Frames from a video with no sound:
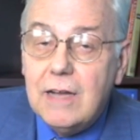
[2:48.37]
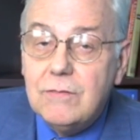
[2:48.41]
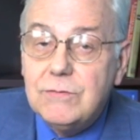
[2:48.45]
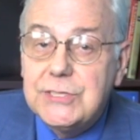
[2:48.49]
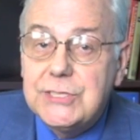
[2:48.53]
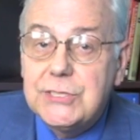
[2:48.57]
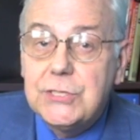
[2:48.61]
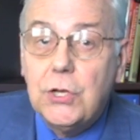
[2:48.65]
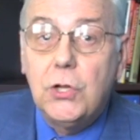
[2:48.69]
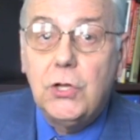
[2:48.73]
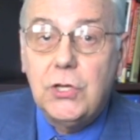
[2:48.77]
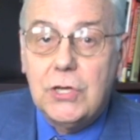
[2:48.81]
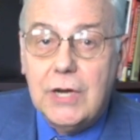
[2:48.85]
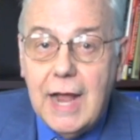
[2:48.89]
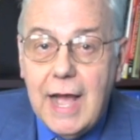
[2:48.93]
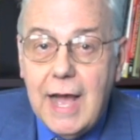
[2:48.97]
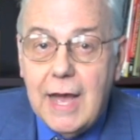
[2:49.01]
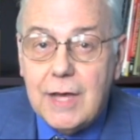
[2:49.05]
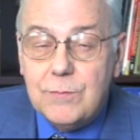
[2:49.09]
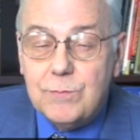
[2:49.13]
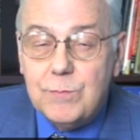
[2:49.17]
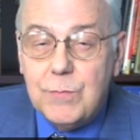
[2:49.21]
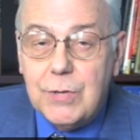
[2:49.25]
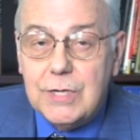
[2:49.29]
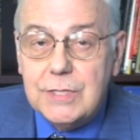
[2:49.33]
solar
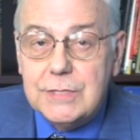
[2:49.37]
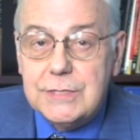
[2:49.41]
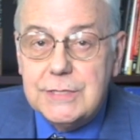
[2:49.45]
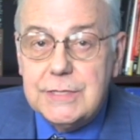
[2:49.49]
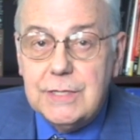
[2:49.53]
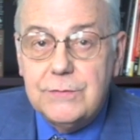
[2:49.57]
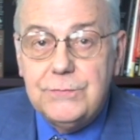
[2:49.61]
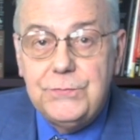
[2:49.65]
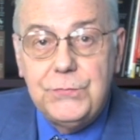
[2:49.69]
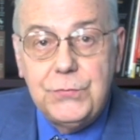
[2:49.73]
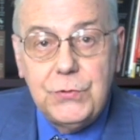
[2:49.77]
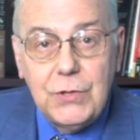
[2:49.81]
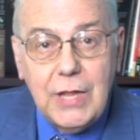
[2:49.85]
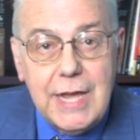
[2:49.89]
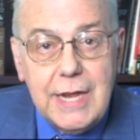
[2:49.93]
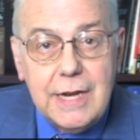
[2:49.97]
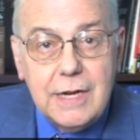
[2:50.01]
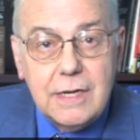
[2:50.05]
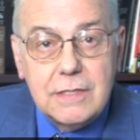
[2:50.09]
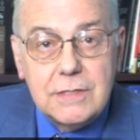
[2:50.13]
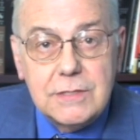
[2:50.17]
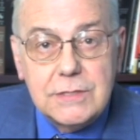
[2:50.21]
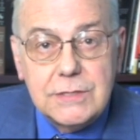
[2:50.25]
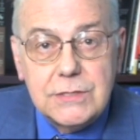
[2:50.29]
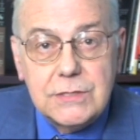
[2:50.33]
outbursts, of
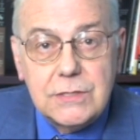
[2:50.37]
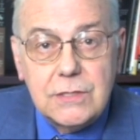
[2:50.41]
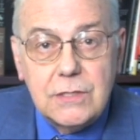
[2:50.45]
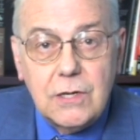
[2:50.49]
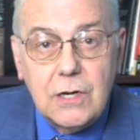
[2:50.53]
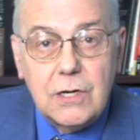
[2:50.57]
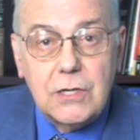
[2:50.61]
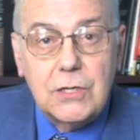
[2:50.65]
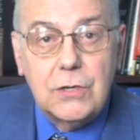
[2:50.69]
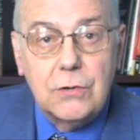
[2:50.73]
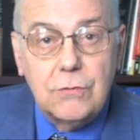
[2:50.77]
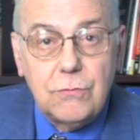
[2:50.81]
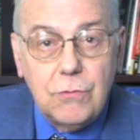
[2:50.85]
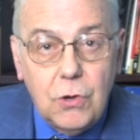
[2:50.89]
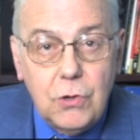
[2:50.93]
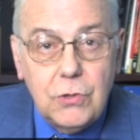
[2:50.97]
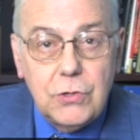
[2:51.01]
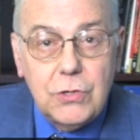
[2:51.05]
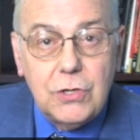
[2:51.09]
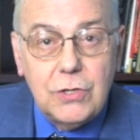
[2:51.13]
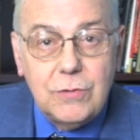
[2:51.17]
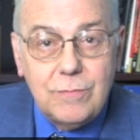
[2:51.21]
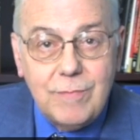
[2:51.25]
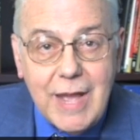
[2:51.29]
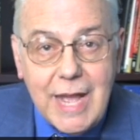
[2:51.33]
flares, or
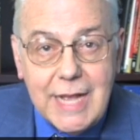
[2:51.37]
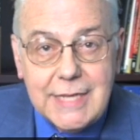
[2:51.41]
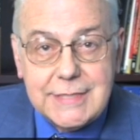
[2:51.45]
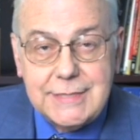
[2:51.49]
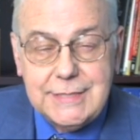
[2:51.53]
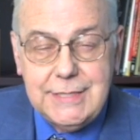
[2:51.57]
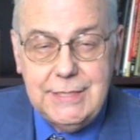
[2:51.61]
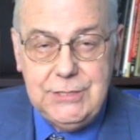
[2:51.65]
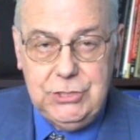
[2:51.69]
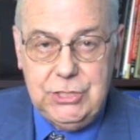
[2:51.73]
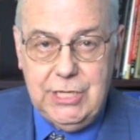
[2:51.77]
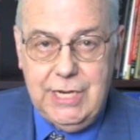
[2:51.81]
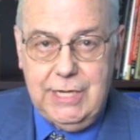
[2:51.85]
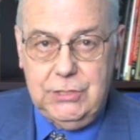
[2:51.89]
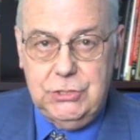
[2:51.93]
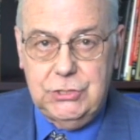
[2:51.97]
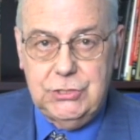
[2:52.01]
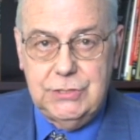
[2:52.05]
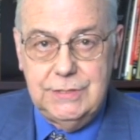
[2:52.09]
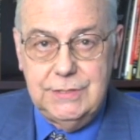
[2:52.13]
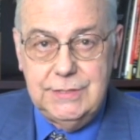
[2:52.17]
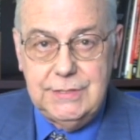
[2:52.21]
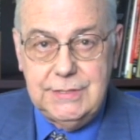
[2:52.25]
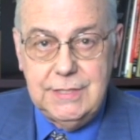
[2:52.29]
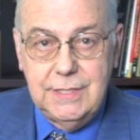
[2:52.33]
coronal mass
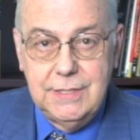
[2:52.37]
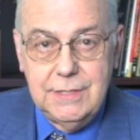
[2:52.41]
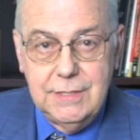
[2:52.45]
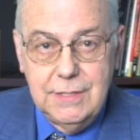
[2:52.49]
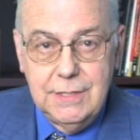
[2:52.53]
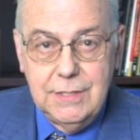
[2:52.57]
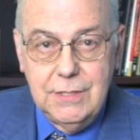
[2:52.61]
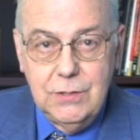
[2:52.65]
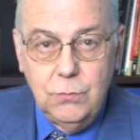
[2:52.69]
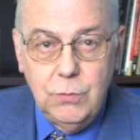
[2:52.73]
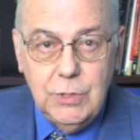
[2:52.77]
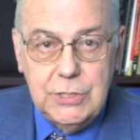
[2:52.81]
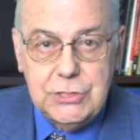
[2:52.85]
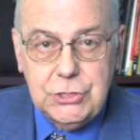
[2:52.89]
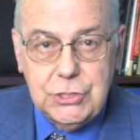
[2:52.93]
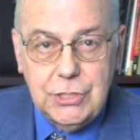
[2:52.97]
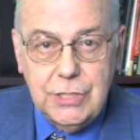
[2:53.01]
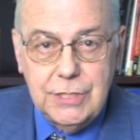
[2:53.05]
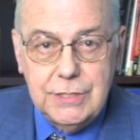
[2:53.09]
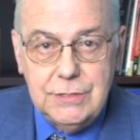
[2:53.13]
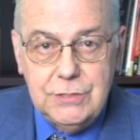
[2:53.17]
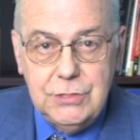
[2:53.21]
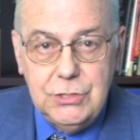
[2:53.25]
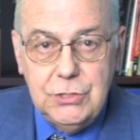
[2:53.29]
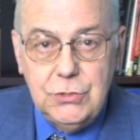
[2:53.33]
ejections, which
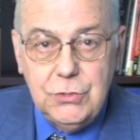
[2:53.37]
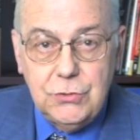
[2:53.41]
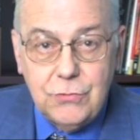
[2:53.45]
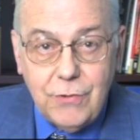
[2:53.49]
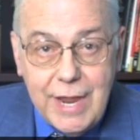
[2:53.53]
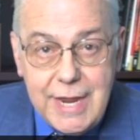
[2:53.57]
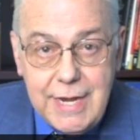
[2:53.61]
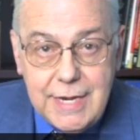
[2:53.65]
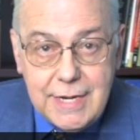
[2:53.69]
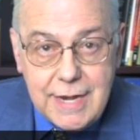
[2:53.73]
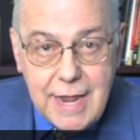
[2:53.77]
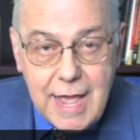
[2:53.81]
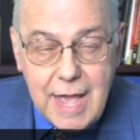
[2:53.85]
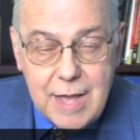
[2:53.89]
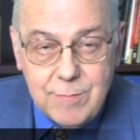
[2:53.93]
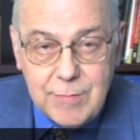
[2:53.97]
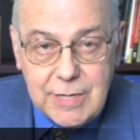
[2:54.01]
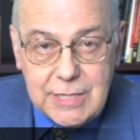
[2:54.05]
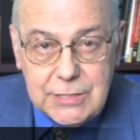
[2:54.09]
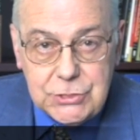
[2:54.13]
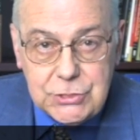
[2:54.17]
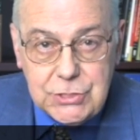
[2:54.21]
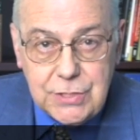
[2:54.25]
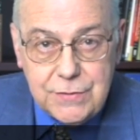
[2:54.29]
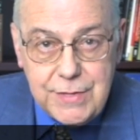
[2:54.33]
could do great
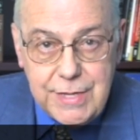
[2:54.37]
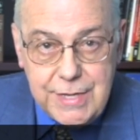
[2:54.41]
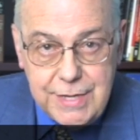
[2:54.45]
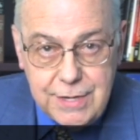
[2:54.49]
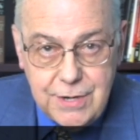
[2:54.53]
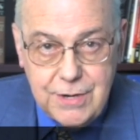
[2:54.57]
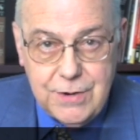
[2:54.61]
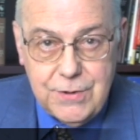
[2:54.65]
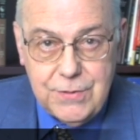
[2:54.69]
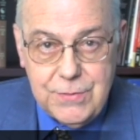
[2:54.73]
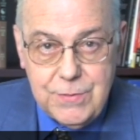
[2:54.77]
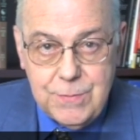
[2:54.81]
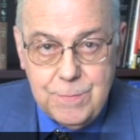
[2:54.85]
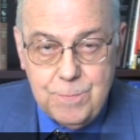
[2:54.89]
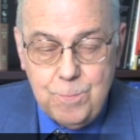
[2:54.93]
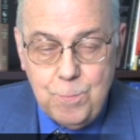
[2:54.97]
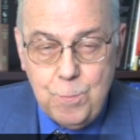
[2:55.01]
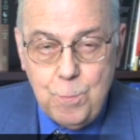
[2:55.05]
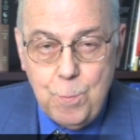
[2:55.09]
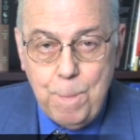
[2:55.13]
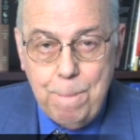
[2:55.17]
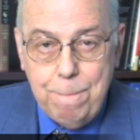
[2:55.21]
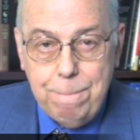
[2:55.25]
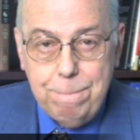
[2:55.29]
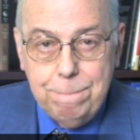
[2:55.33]
damage to the Earth.
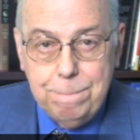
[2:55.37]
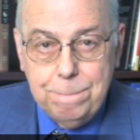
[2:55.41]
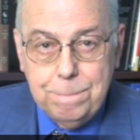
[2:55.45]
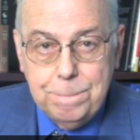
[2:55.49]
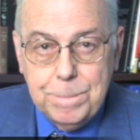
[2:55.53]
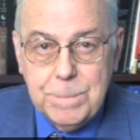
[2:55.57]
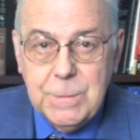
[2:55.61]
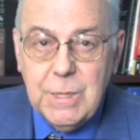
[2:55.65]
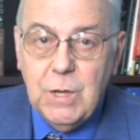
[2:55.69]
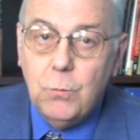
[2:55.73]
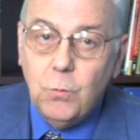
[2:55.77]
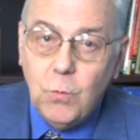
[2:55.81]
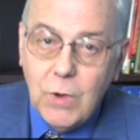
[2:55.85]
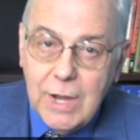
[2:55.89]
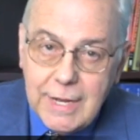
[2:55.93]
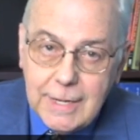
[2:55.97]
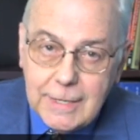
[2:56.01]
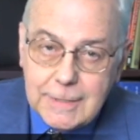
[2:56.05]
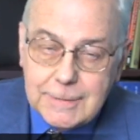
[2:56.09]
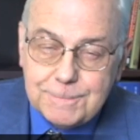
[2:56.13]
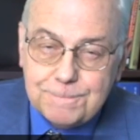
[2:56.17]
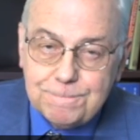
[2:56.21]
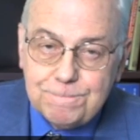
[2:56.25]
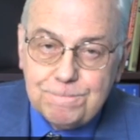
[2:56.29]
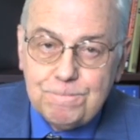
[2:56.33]

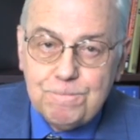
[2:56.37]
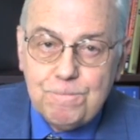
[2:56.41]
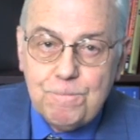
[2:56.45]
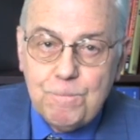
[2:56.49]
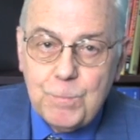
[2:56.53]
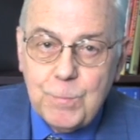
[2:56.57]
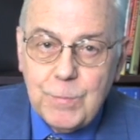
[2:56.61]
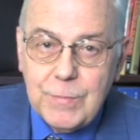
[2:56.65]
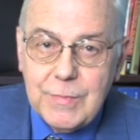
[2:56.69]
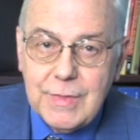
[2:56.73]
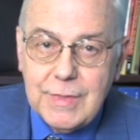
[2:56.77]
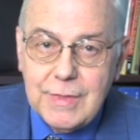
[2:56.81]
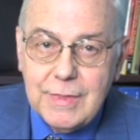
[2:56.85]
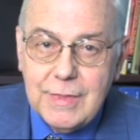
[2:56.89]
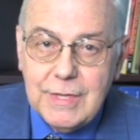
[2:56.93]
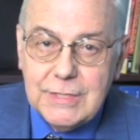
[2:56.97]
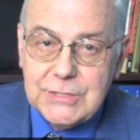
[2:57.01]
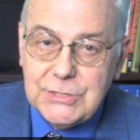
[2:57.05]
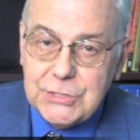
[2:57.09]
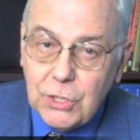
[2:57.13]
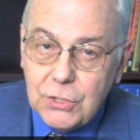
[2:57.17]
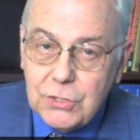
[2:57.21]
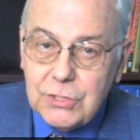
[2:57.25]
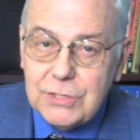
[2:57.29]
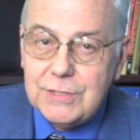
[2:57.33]
Well, the
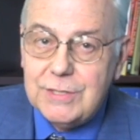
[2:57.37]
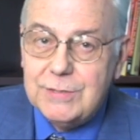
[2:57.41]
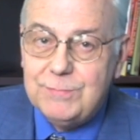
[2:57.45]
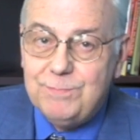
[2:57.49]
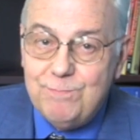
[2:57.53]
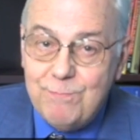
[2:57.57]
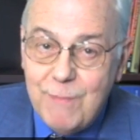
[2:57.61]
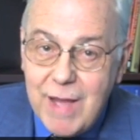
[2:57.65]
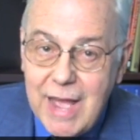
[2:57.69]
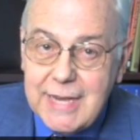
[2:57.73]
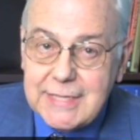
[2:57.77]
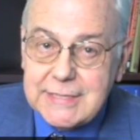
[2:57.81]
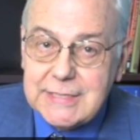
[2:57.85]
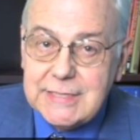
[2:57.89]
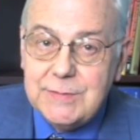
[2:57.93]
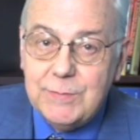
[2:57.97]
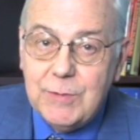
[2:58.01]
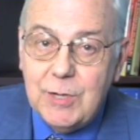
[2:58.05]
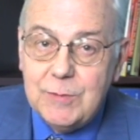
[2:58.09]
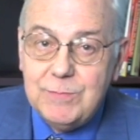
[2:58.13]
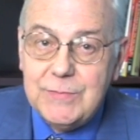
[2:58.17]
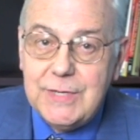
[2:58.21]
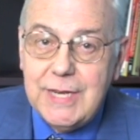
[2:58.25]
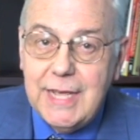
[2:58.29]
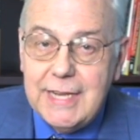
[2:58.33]
solar
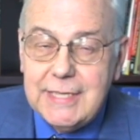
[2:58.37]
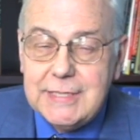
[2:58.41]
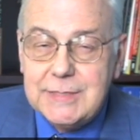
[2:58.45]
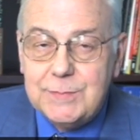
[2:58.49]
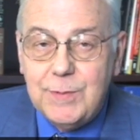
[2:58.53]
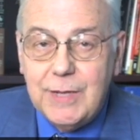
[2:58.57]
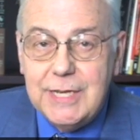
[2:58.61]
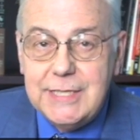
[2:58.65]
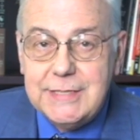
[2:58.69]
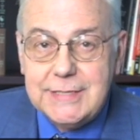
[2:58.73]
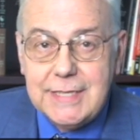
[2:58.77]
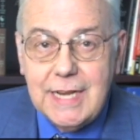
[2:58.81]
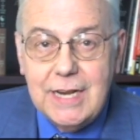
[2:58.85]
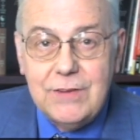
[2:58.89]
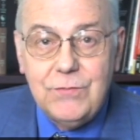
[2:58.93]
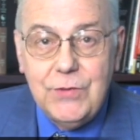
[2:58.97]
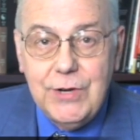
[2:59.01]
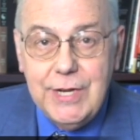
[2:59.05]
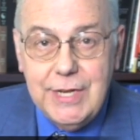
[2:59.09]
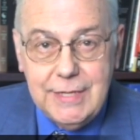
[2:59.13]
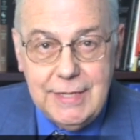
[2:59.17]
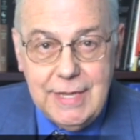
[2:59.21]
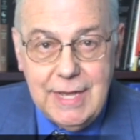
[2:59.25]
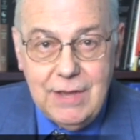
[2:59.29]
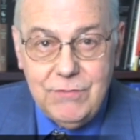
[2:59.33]
maximum takes place
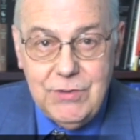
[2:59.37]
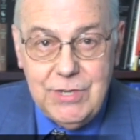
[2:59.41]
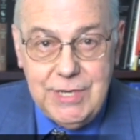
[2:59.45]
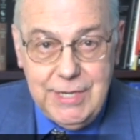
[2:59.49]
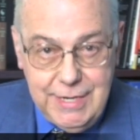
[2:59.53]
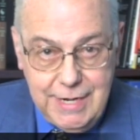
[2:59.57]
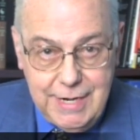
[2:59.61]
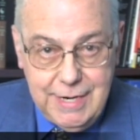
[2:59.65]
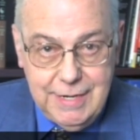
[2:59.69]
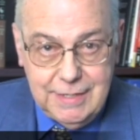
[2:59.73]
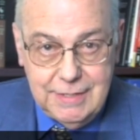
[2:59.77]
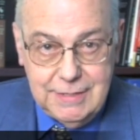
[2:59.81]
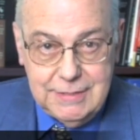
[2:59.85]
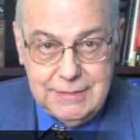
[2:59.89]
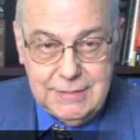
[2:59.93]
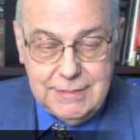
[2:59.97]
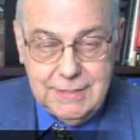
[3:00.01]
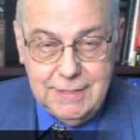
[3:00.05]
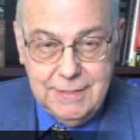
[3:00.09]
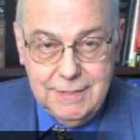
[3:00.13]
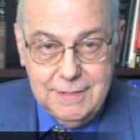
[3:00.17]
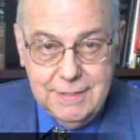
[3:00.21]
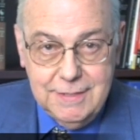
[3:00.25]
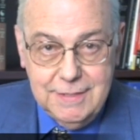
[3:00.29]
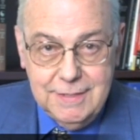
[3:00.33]
every 11 years,
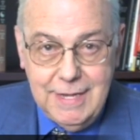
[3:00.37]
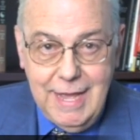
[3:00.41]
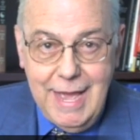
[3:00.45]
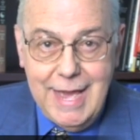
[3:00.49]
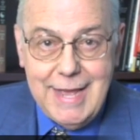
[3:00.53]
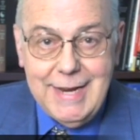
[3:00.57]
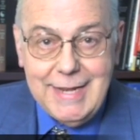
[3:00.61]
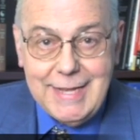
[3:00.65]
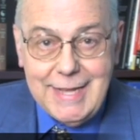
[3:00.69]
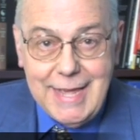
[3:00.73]
and